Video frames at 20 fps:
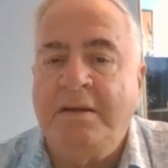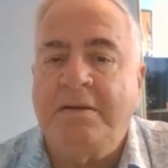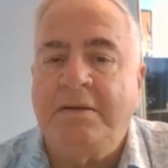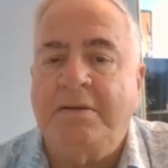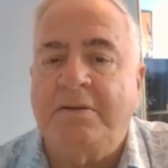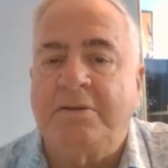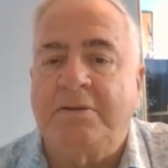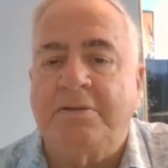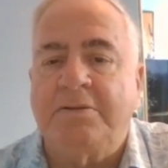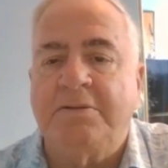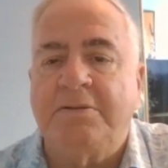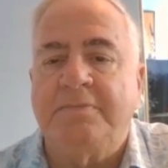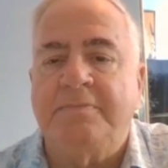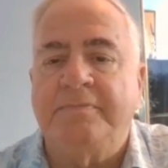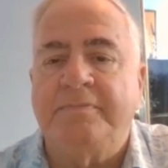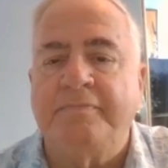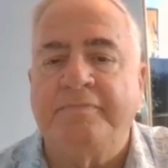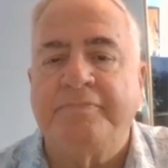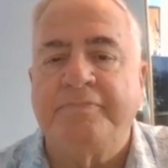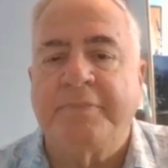Oh,
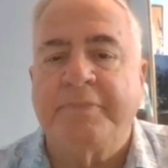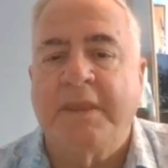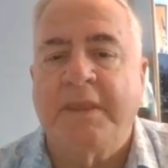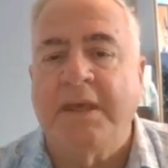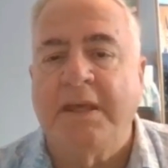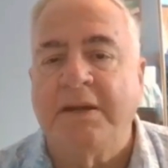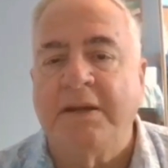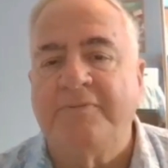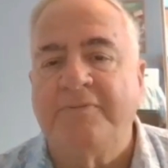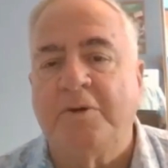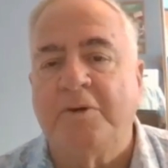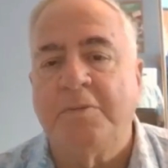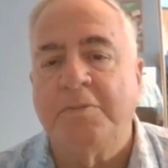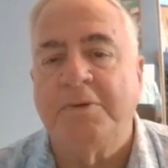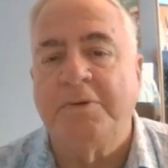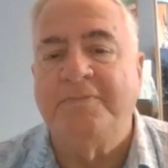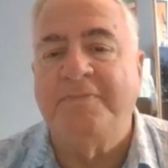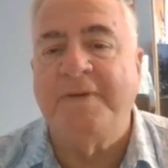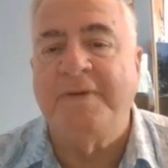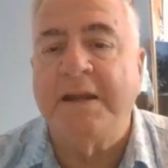and a
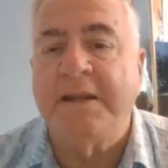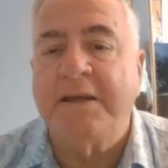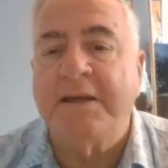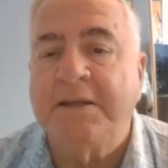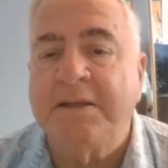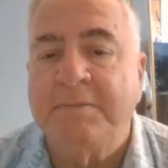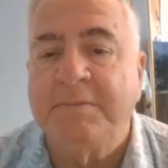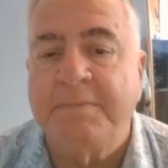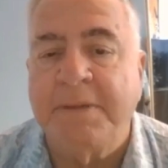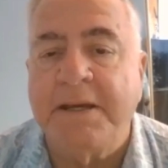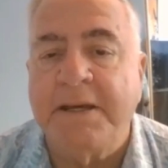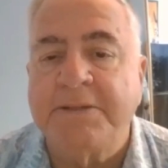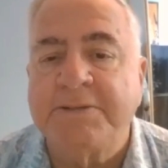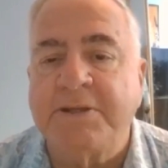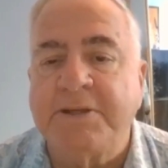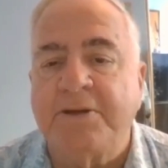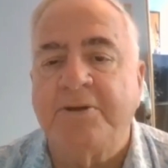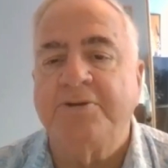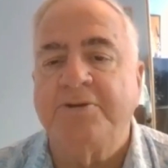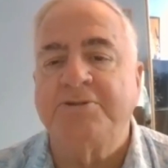former Vatican
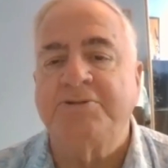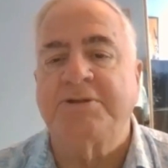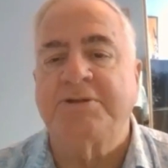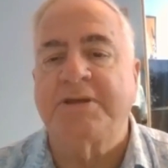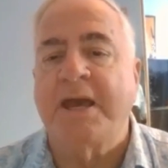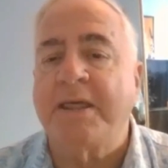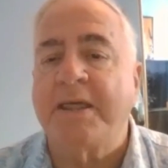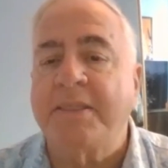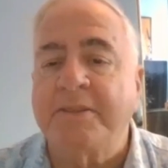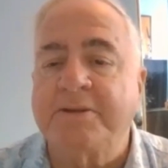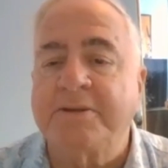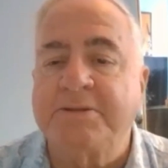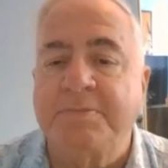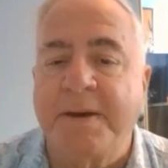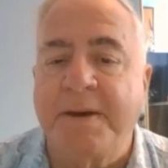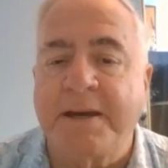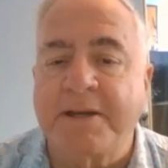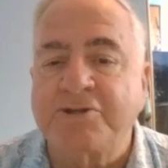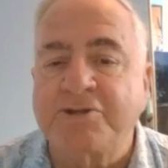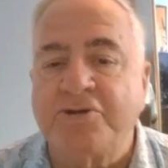ambassador urges Catholics to
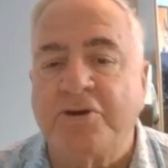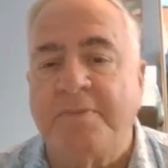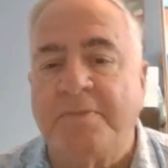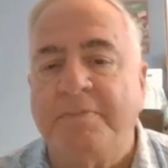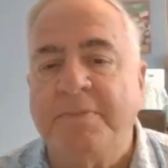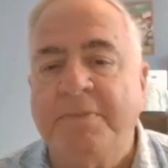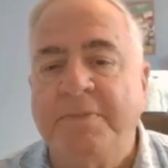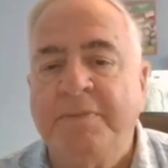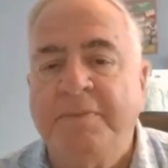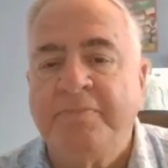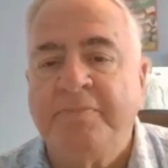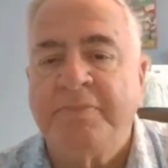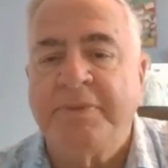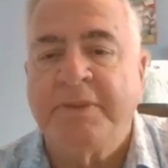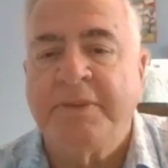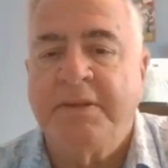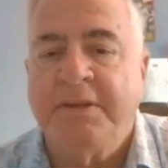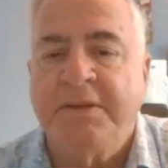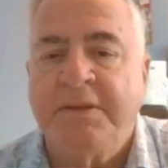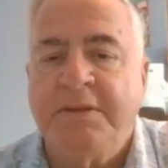back Trump.
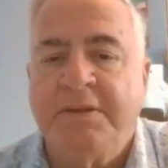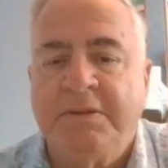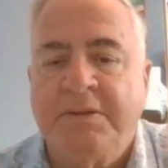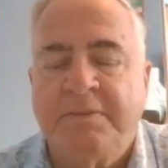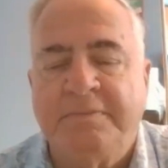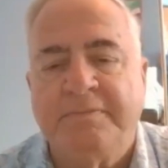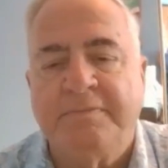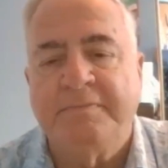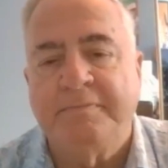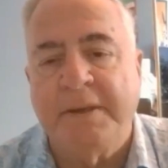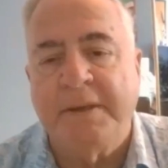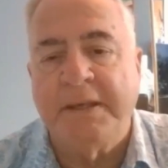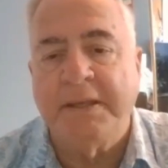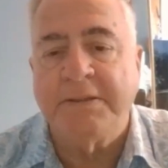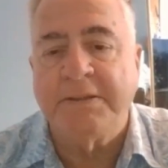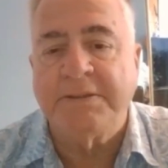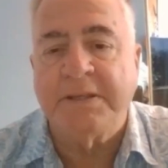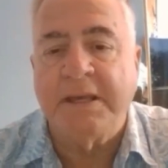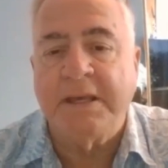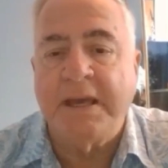
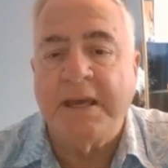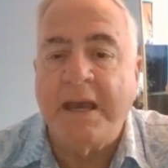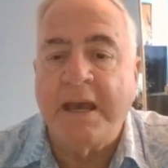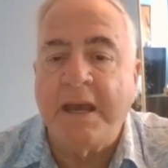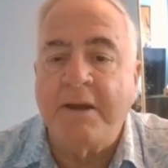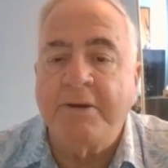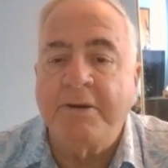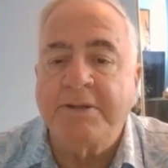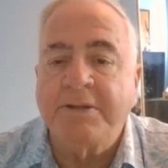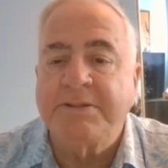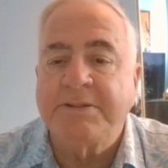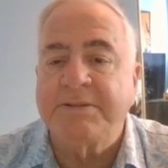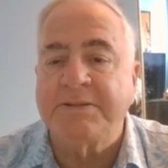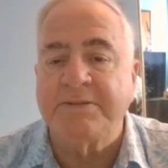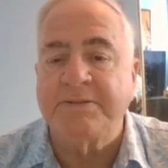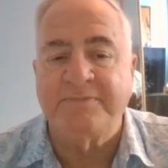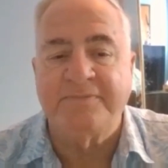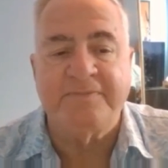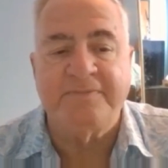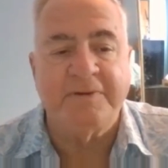Bans Harris is
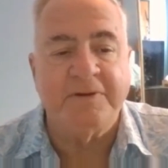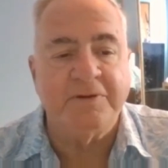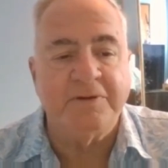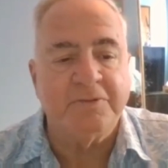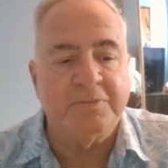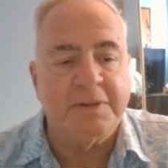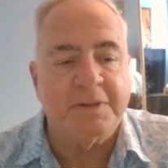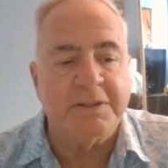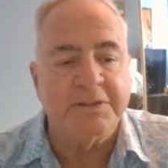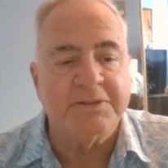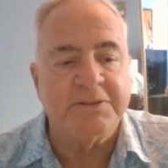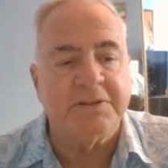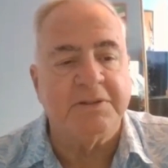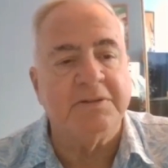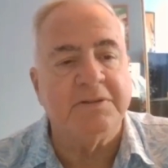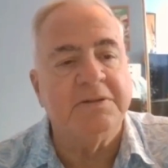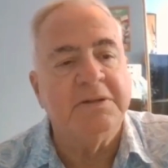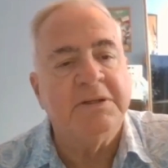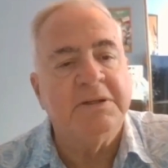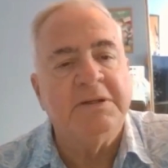an infernal monster.